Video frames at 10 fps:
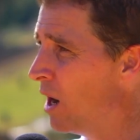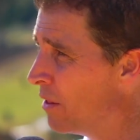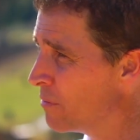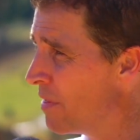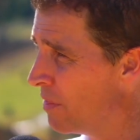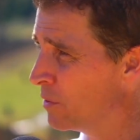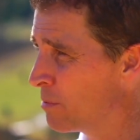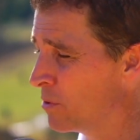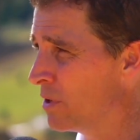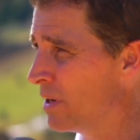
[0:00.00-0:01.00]
Other than those
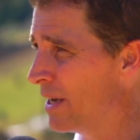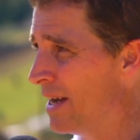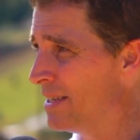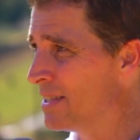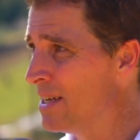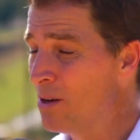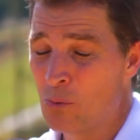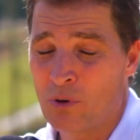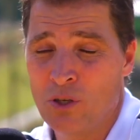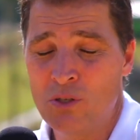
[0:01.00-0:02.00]
Pro Circuit guys,
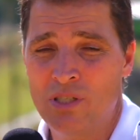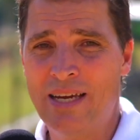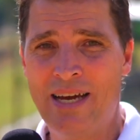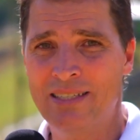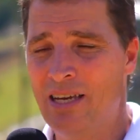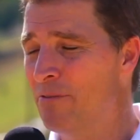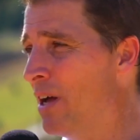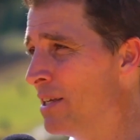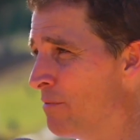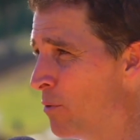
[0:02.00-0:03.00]
we're losing guys like
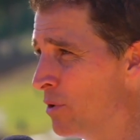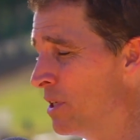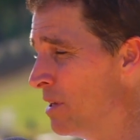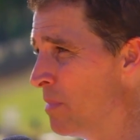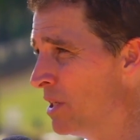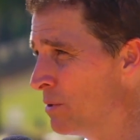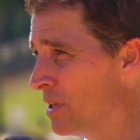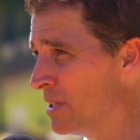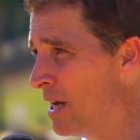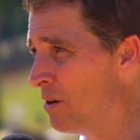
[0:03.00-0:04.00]
flies, unfortunately.
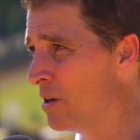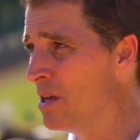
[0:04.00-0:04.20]
Musquin is out.